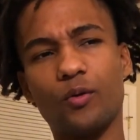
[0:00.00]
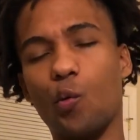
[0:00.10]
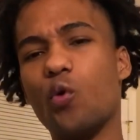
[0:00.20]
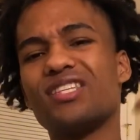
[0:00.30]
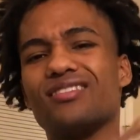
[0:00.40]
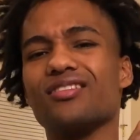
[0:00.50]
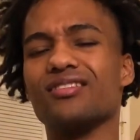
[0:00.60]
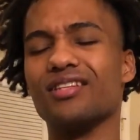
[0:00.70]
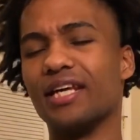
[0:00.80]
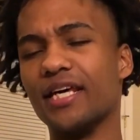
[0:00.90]
It wasn't just
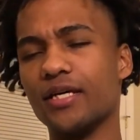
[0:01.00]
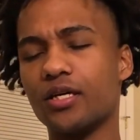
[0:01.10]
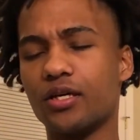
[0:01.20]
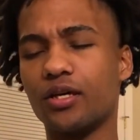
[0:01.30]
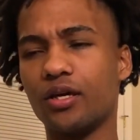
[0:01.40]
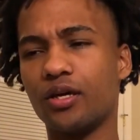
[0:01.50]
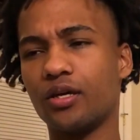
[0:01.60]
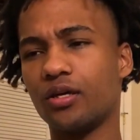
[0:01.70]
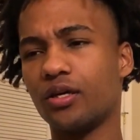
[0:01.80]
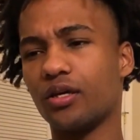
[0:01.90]
today.
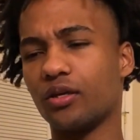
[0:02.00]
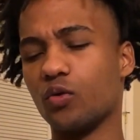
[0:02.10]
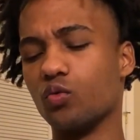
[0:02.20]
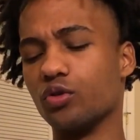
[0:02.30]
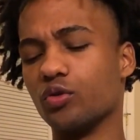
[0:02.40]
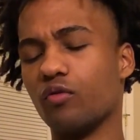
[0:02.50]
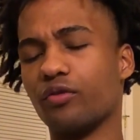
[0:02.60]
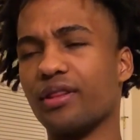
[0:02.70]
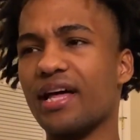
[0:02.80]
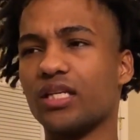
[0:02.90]
It was over
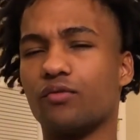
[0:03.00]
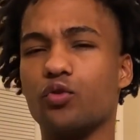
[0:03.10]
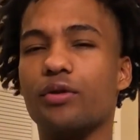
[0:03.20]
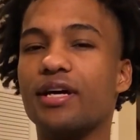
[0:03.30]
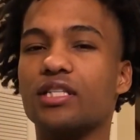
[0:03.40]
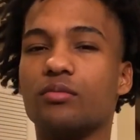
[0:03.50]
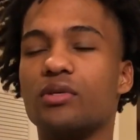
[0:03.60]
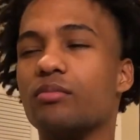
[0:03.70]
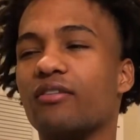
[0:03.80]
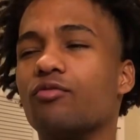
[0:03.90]
the last few days. Me
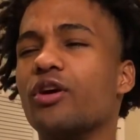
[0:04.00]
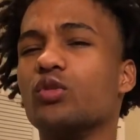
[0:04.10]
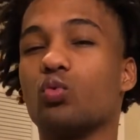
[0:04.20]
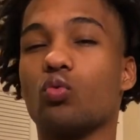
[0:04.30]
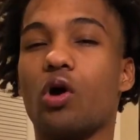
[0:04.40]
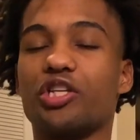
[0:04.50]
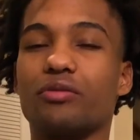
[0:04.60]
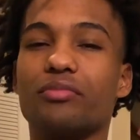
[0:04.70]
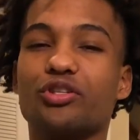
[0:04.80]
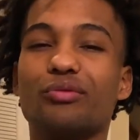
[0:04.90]
and my friends were watching
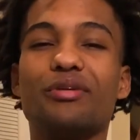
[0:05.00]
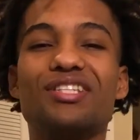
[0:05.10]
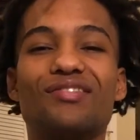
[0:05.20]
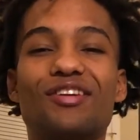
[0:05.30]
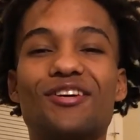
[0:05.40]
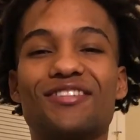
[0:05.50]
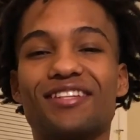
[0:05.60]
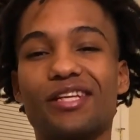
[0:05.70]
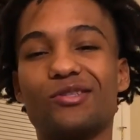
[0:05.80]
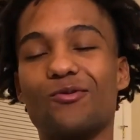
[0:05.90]
Mr. Beast videos in
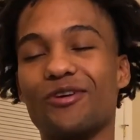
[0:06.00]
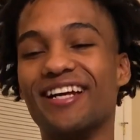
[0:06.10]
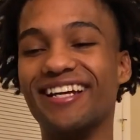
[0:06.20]
Discord.